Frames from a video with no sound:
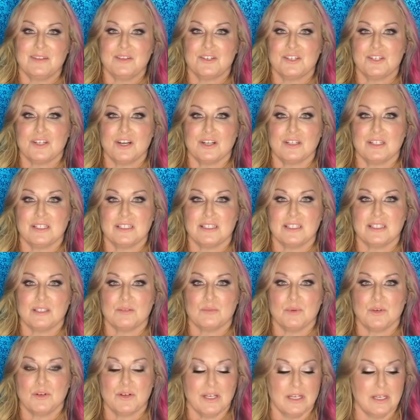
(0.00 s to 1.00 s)
Charlotte
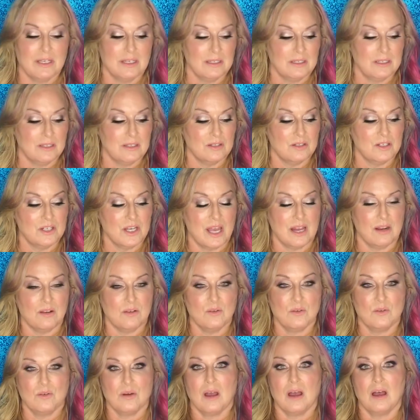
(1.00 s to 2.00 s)
Tilbury
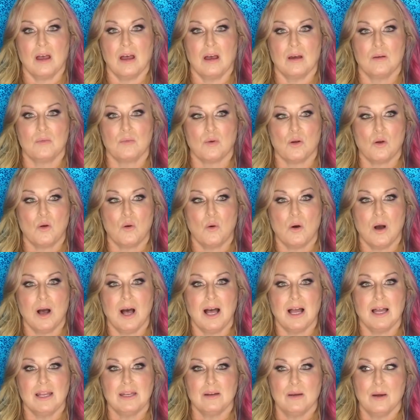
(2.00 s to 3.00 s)
shadow
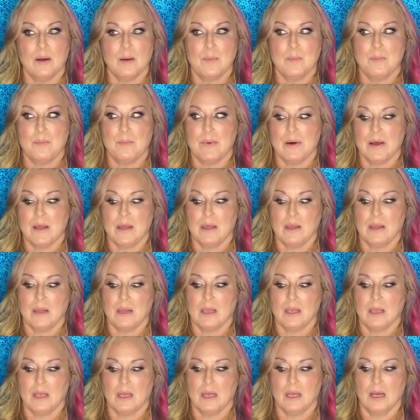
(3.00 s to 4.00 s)
quad, but
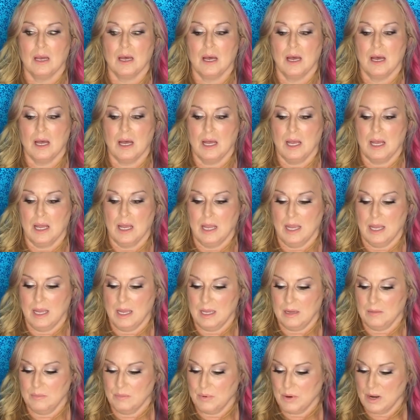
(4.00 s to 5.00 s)

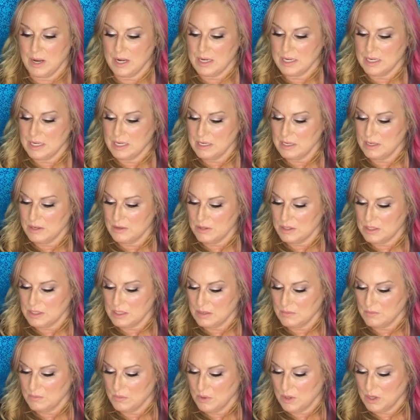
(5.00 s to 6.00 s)
I brought it in here
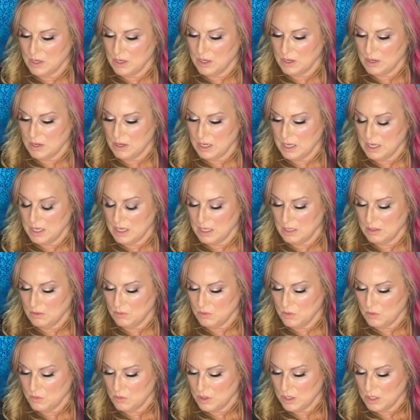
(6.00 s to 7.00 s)
somewhere and I
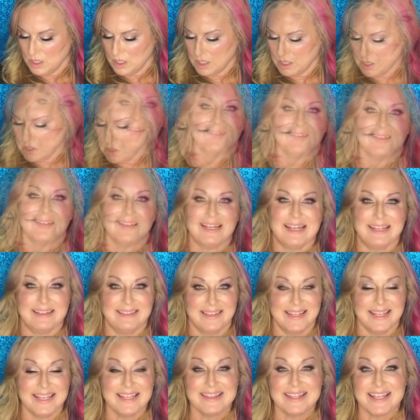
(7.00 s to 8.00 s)
don't know where it is. I
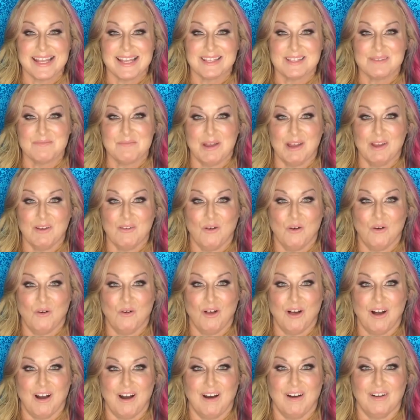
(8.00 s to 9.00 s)
think that's my whole
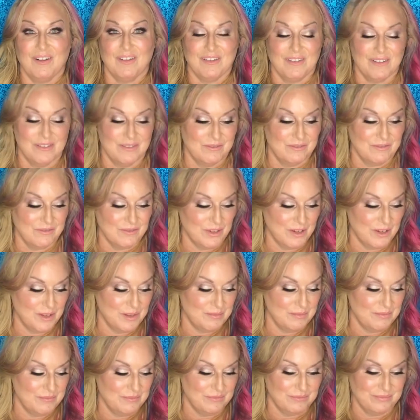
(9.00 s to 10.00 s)
haul
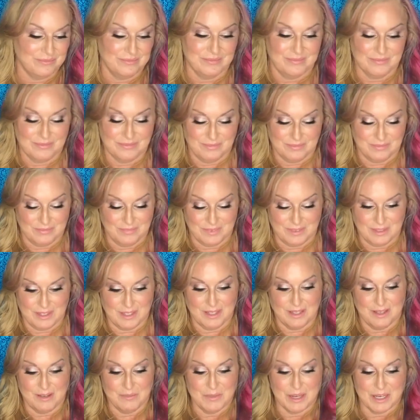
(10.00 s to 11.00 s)
from
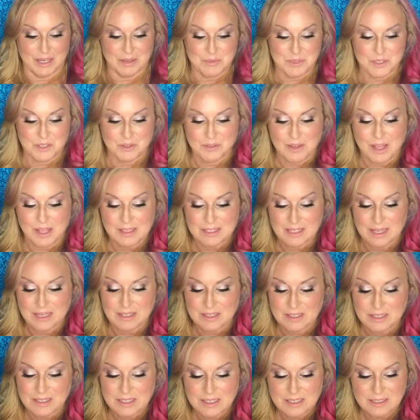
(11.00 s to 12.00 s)
the Makeup Show Los
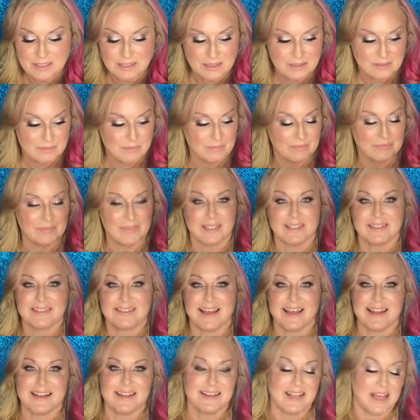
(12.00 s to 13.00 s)
Angeles. I'm
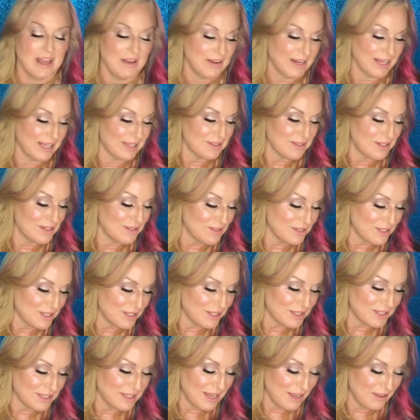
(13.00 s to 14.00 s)
excited now I can use
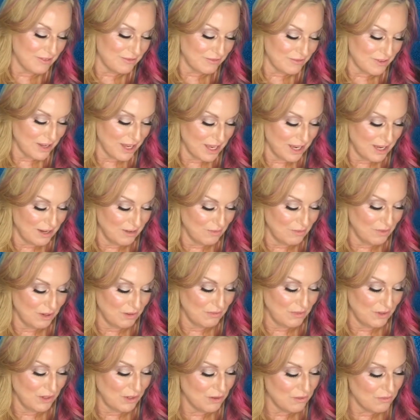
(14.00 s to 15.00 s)
this stuff and
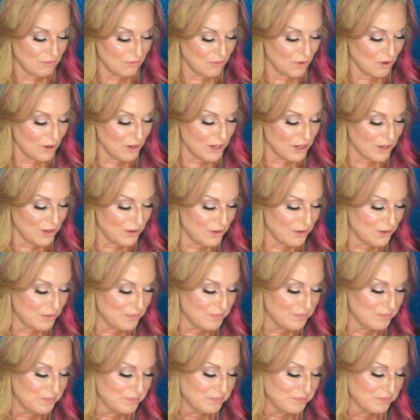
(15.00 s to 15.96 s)
review it for you.